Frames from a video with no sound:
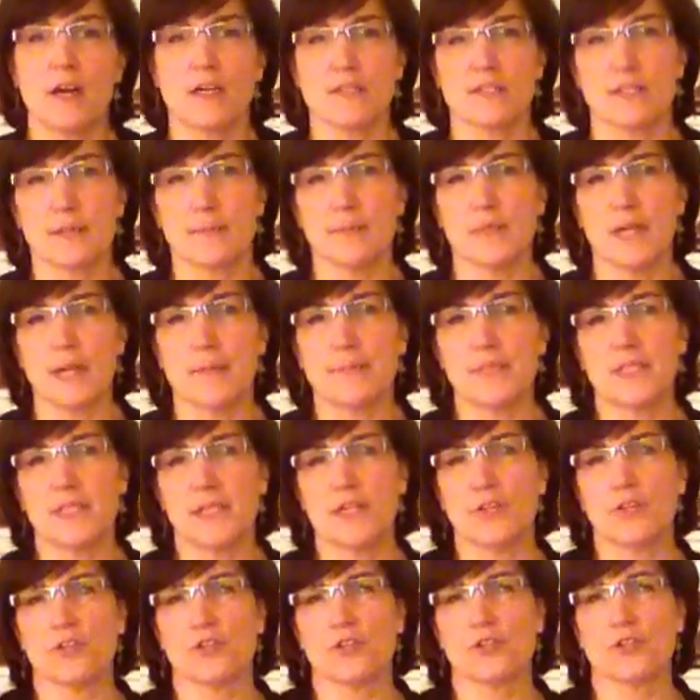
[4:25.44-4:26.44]
Sometimes
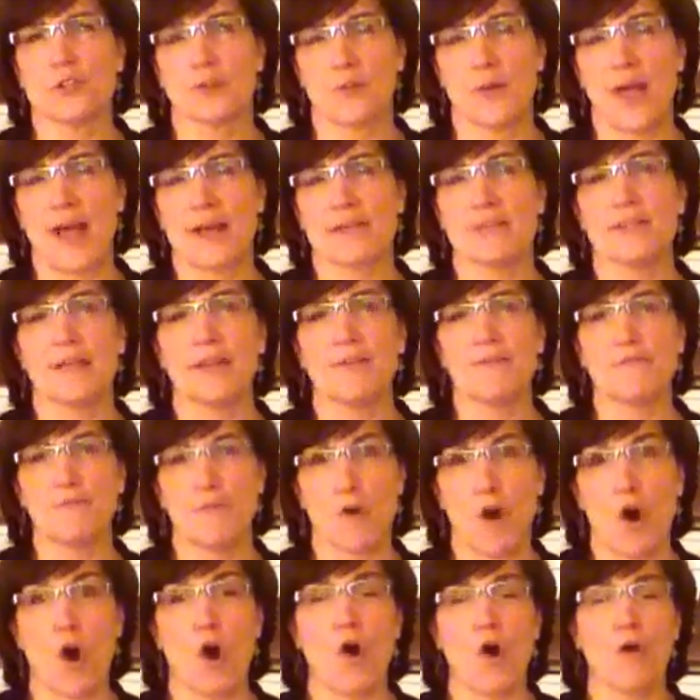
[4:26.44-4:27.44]
seniors, as they
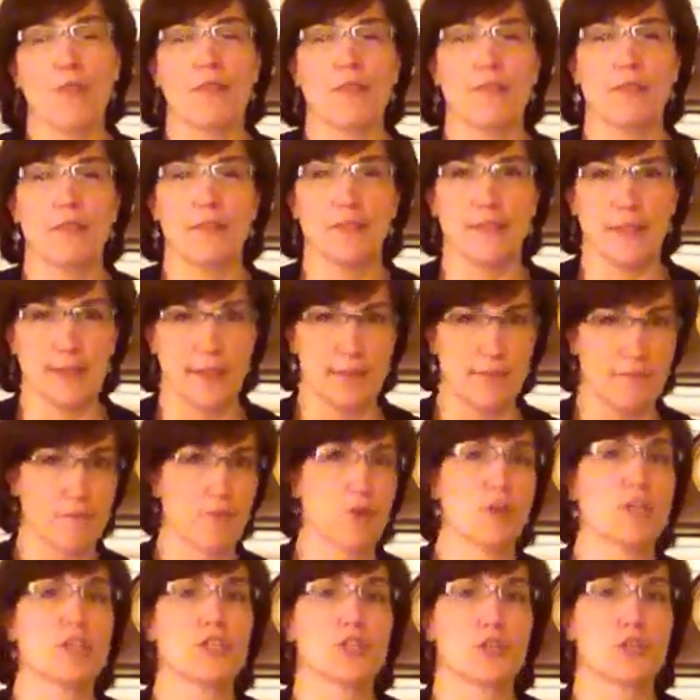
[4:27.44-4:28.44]
fall, the
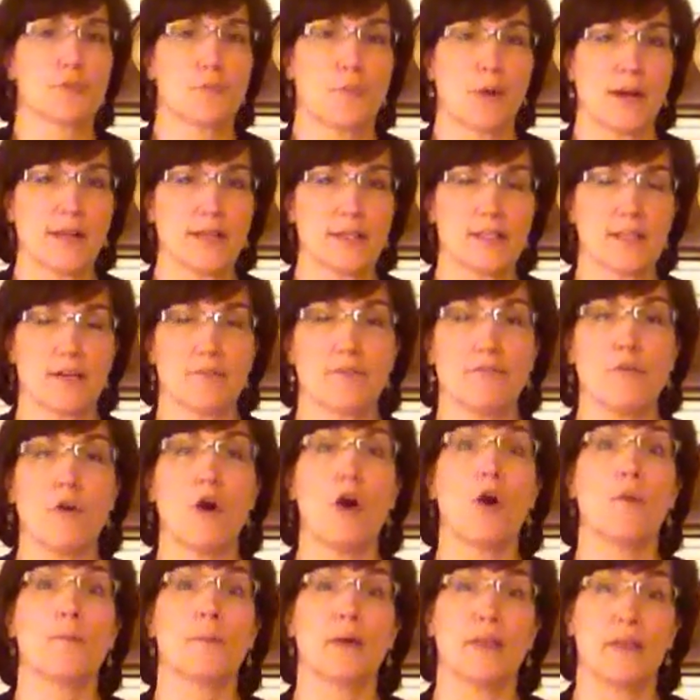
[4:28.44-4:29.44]
furniture breaks their
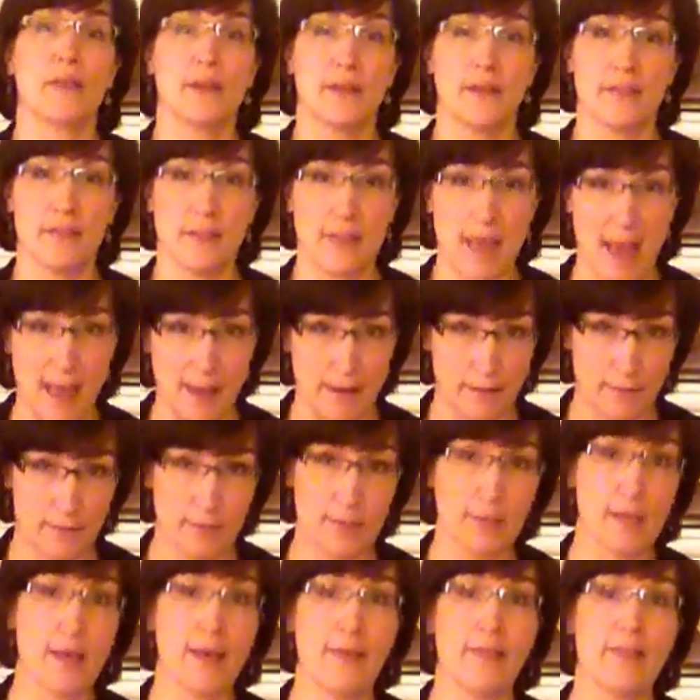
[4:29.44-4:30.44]
fall, but in
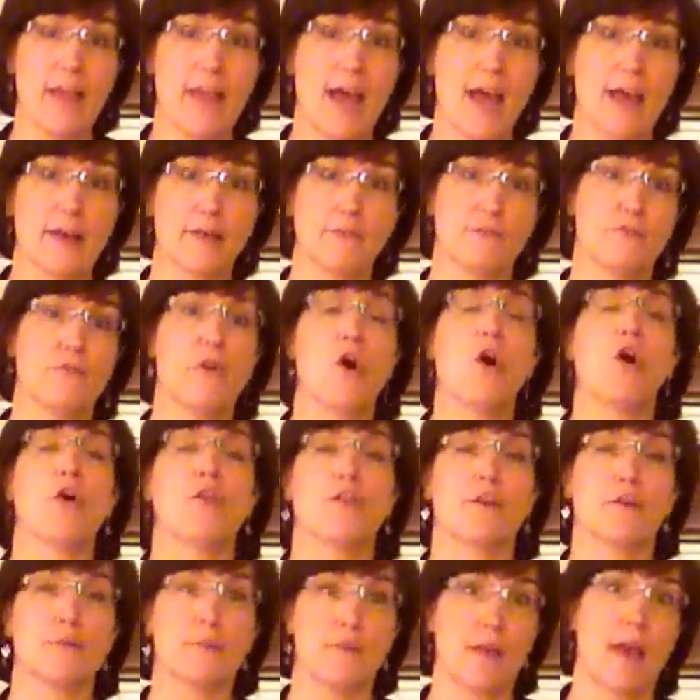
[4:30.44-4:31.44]
that fall
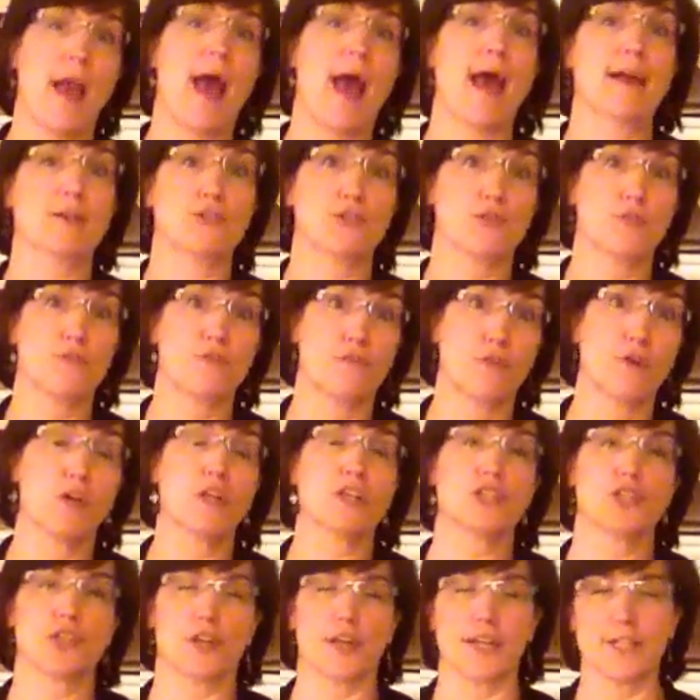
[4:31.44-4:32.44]
the actual
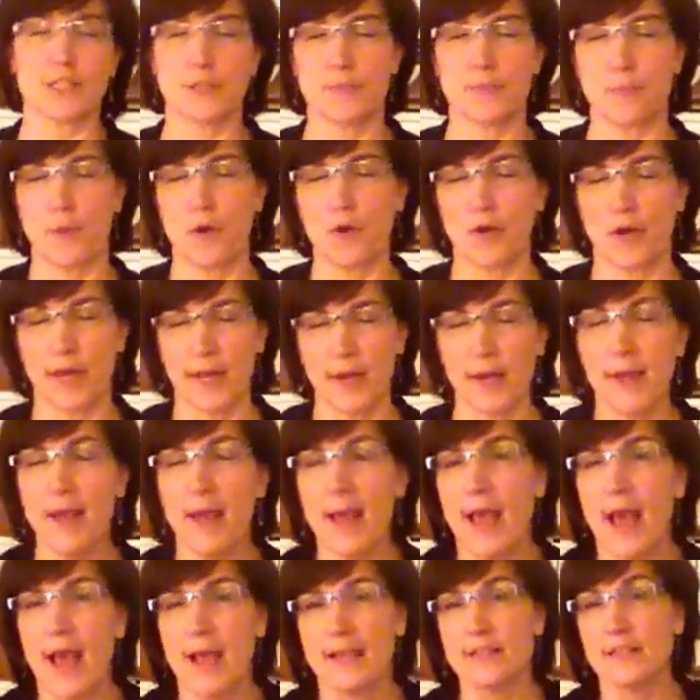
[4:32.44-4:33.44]
furniture gets broken.
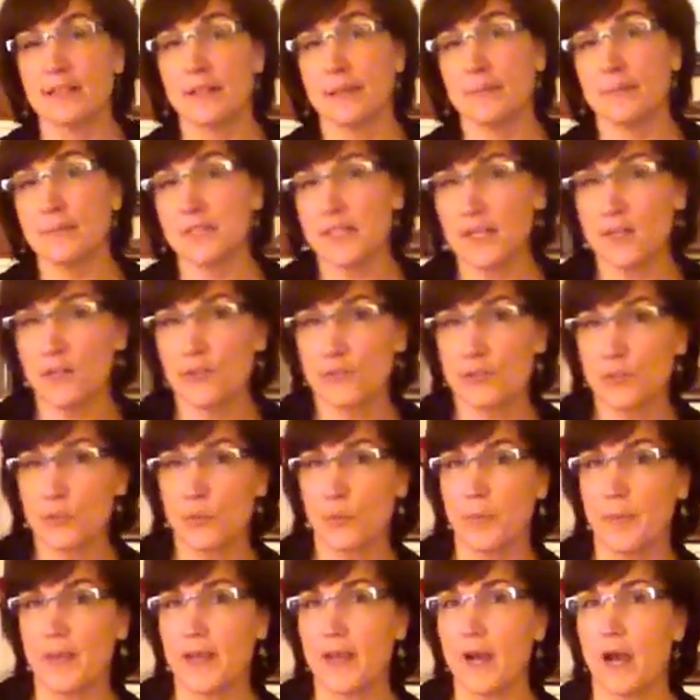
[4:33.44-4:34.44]
And some seniors
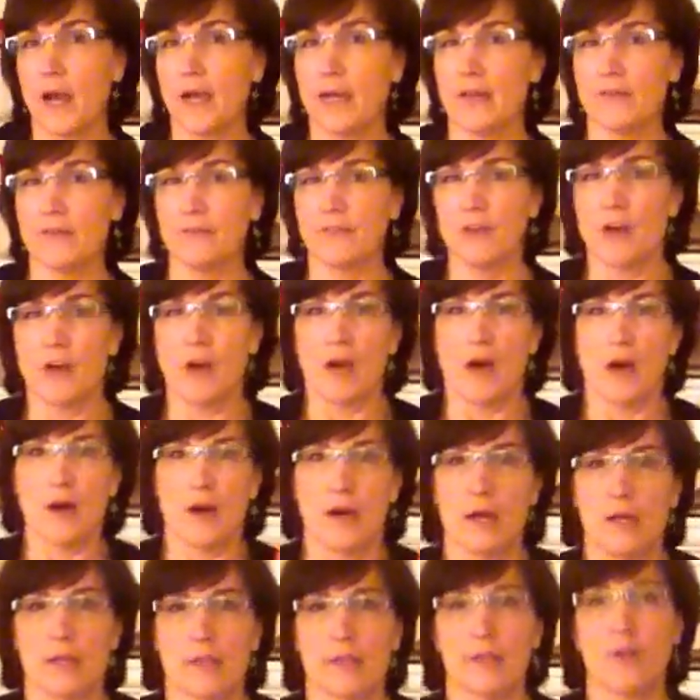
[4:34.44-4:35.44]
will be kind of
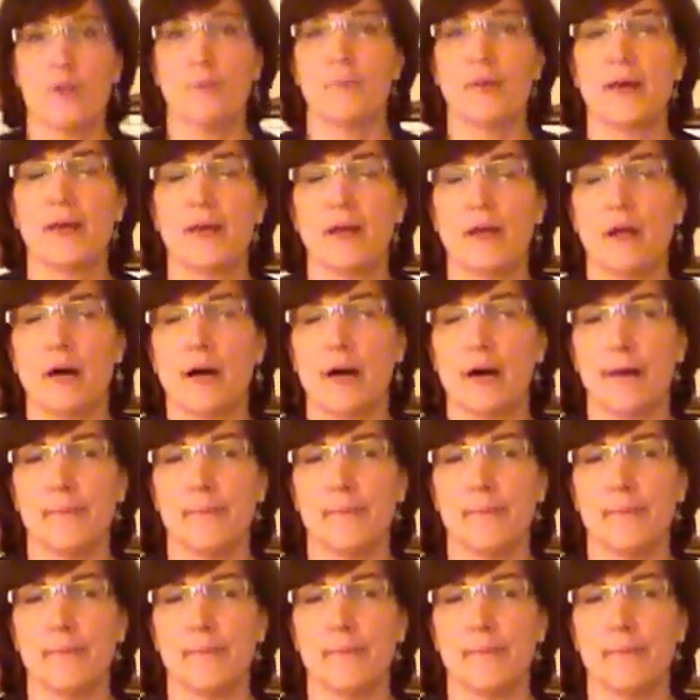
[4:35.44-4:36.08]
a little bit